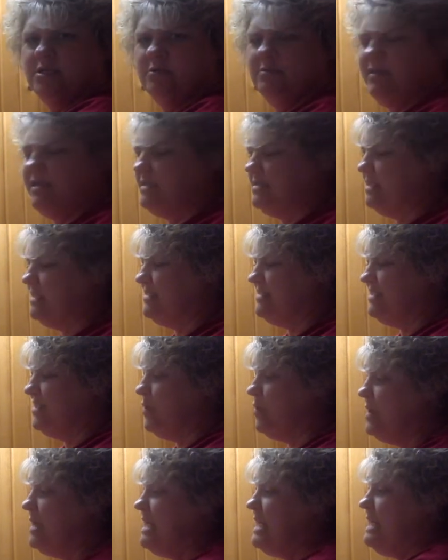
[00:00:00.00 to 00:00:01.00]
two pieces.
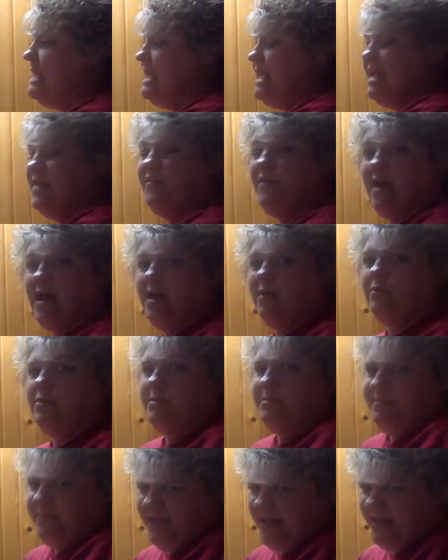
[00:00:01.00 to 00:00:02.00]
So if I
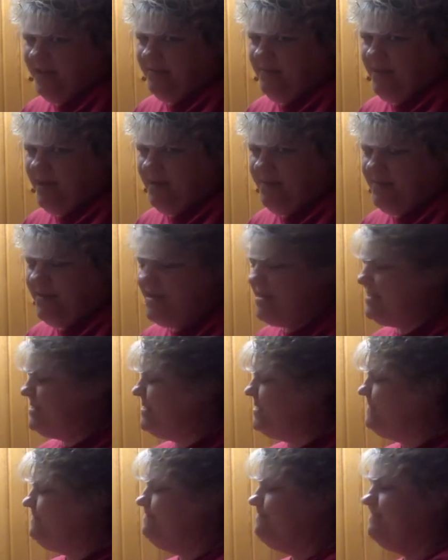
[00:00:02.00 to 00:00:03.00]
would pick my
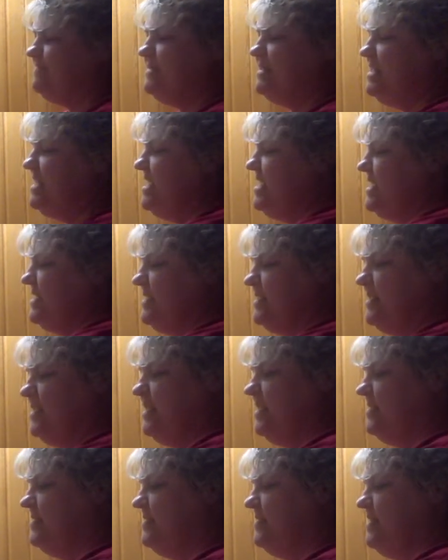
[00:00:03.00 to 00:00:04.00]
piece, this
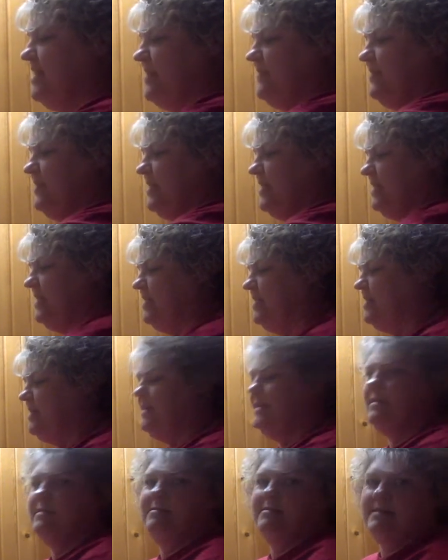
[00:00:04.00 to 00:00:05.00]
is definitely
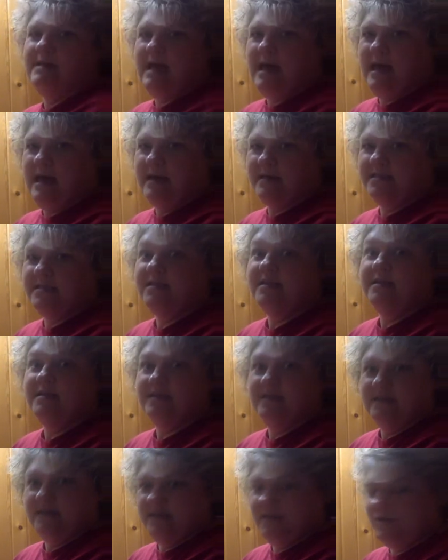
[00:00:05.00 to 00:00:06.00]
not
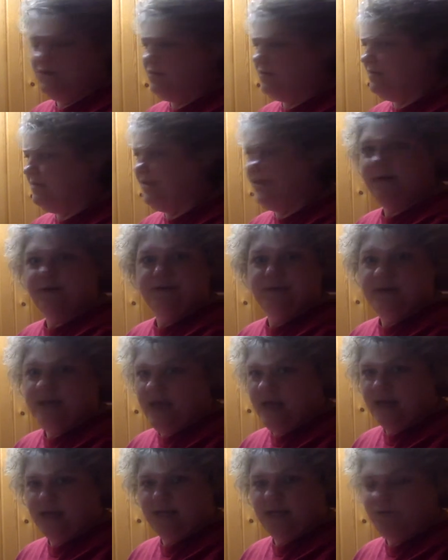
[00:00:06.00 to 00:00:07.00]
equal. They are
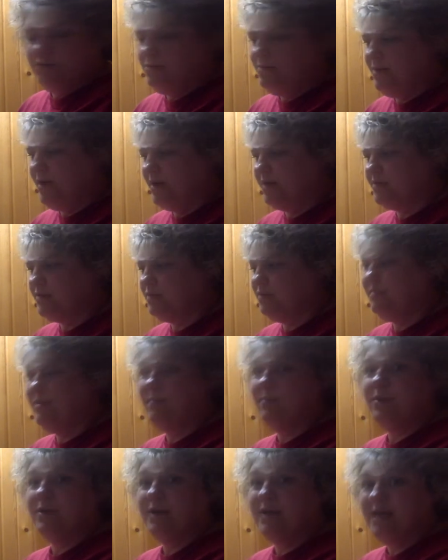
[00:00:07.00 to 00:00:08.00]
not equal parts.
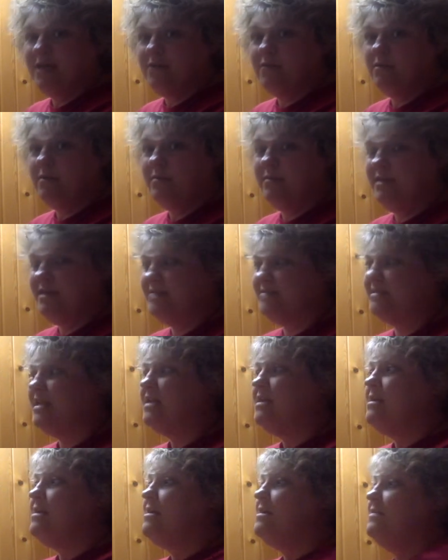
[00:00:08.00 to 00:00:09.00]
Remember, equal means
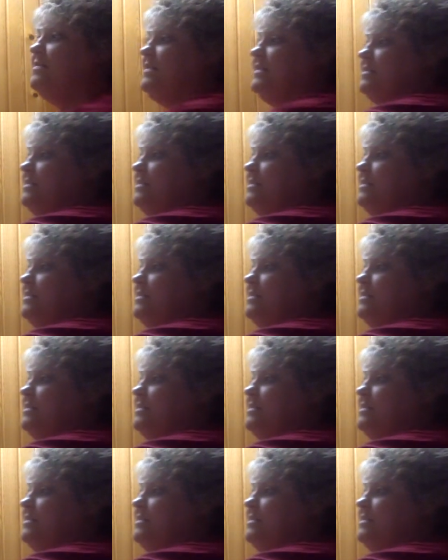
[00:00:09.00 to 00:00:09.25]
the